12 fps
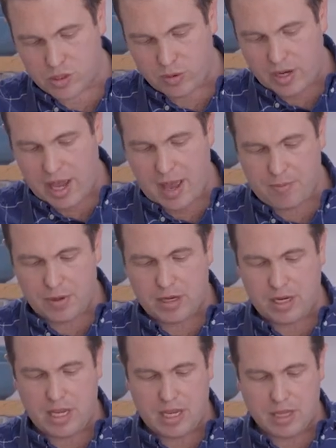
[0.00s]
going to
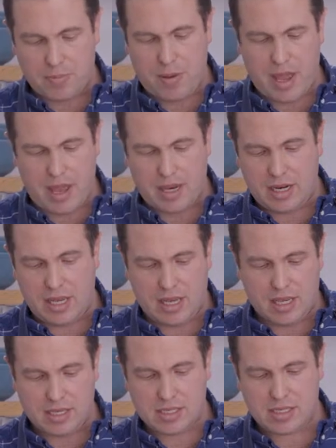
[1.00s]
happen in the pan
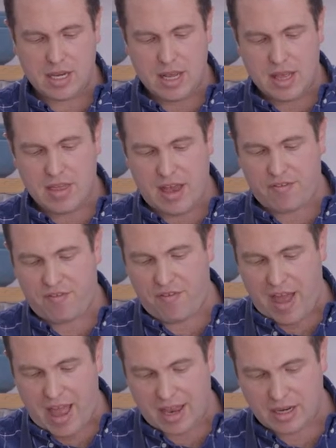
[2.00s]
is that
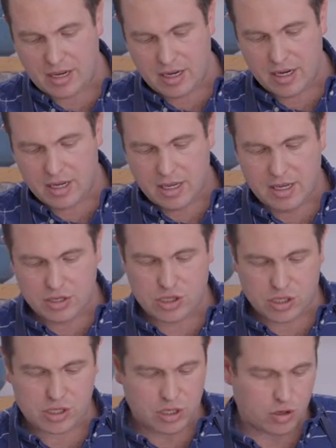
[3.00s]
fat is
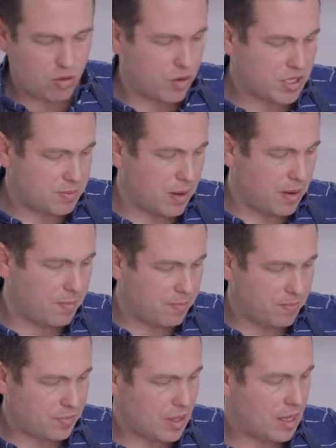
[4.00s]
just going to crisp up